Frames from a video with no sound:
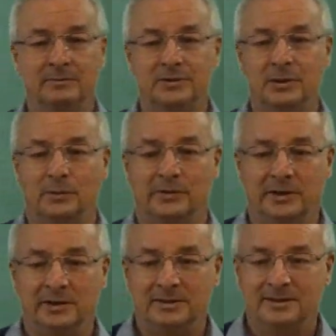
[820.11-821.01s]
Don't worry,
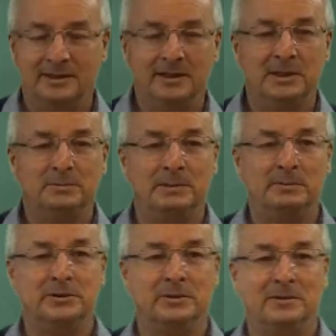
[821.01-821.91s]
English people
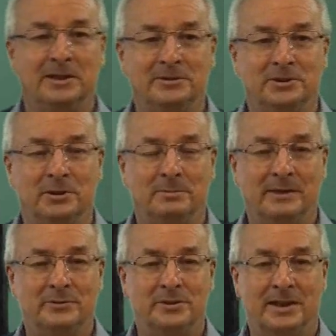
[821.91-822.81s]
don't like to jump
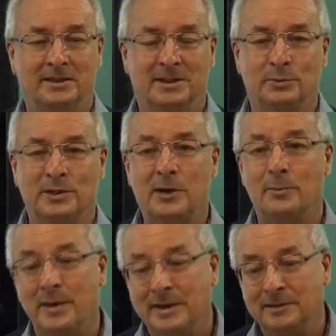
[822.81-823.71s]
out of taxis
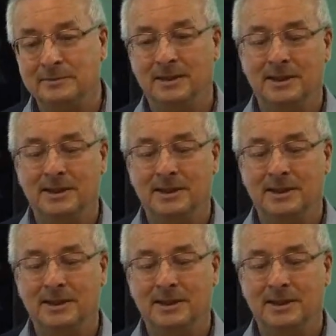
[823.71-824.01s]
without paying,